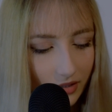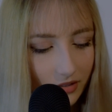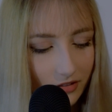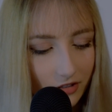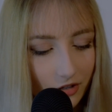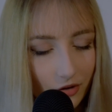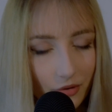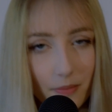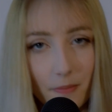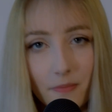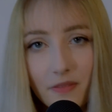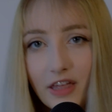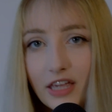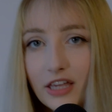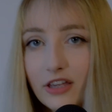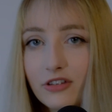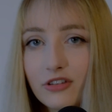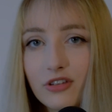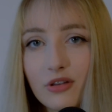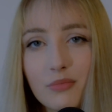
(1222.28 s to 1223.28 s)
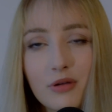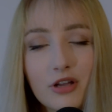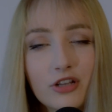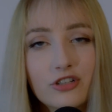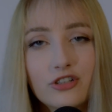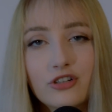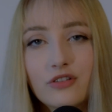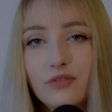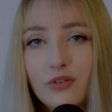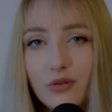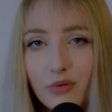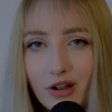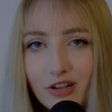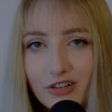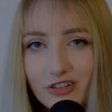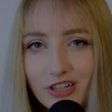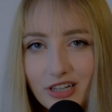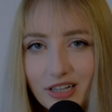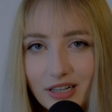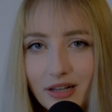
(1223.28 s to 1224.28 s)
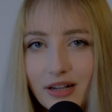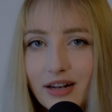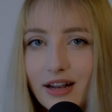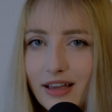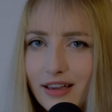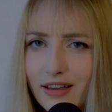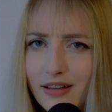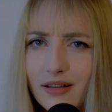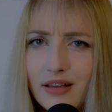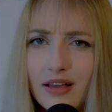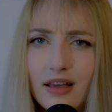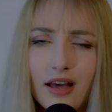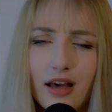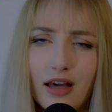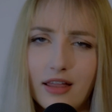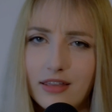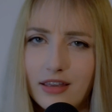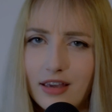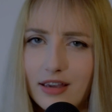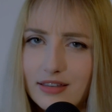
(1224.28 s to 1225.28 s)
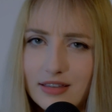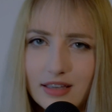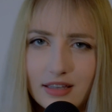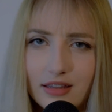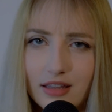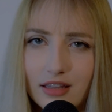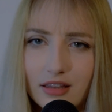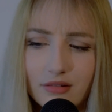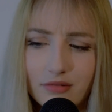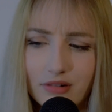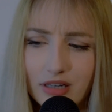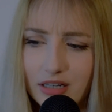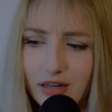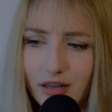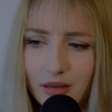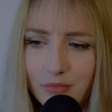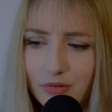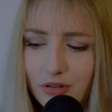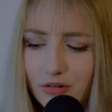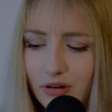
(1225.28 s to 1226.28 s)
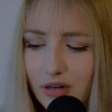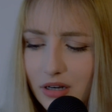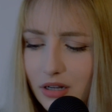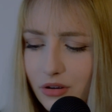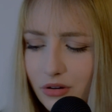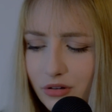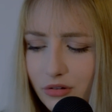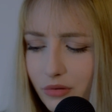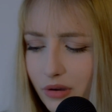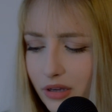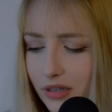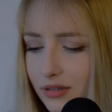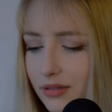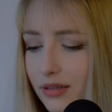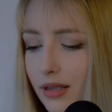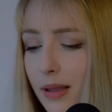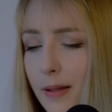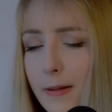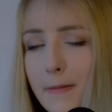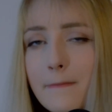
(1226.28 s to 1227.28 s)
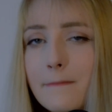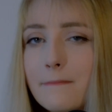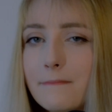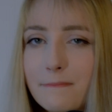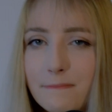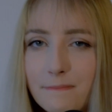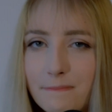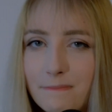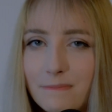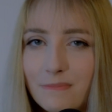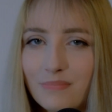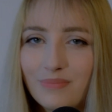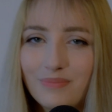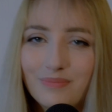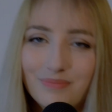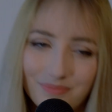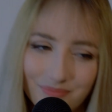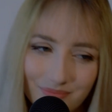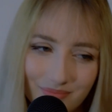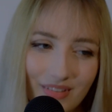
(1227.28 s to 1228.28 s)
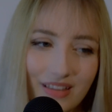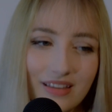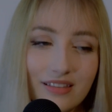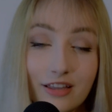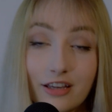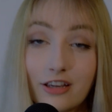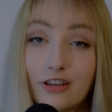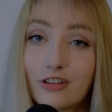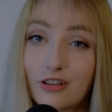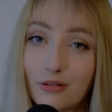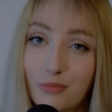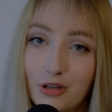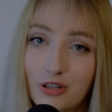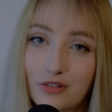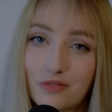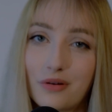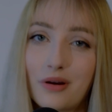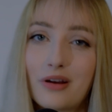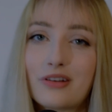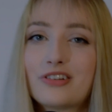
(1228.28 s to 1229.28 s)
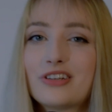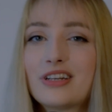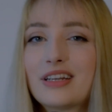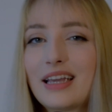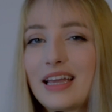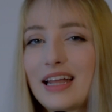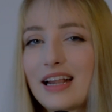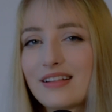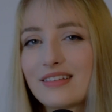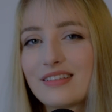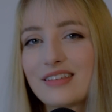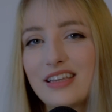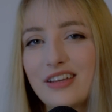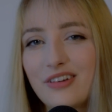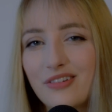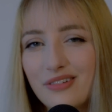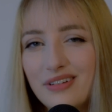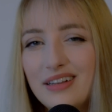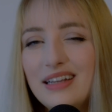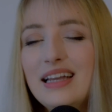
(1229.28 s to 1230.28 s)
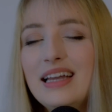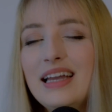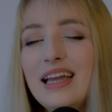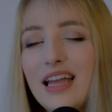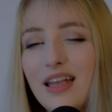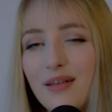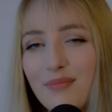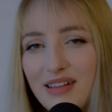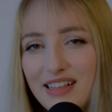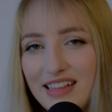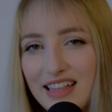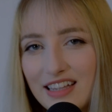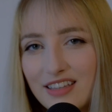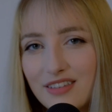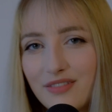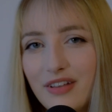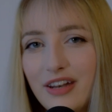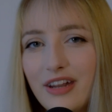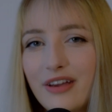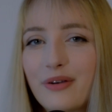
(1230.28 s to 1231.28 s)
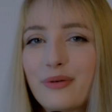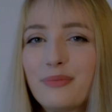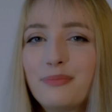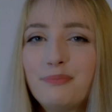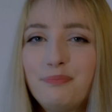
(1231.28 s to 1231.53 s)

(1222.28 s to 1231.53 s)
So, thank you so much for watching. Like, I think I said that 3 times already, or twice. Thank you so much for watching, and I'll see you in my next video.